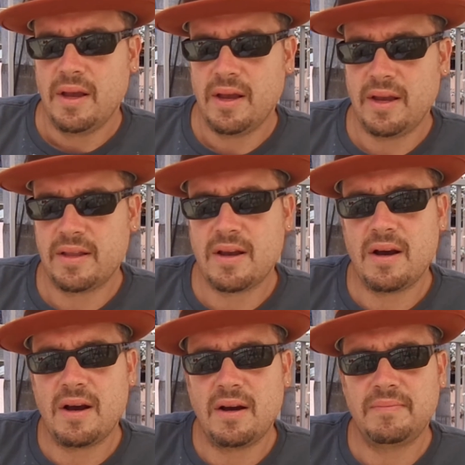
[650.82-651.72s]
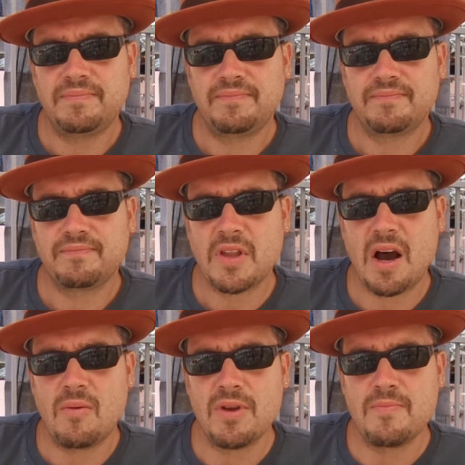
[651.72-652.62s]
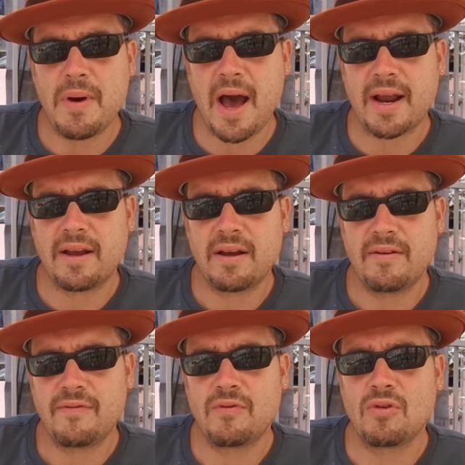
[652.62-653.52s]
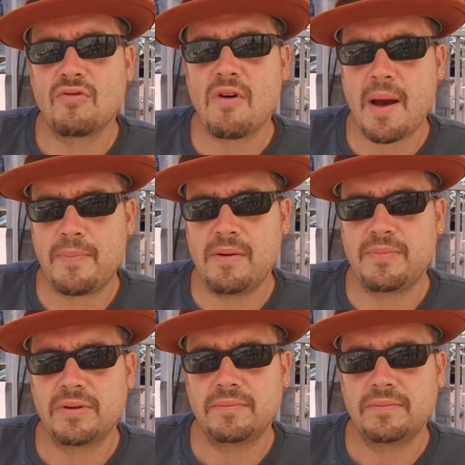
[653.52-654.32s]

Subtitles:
And I'll be back for the wrap-up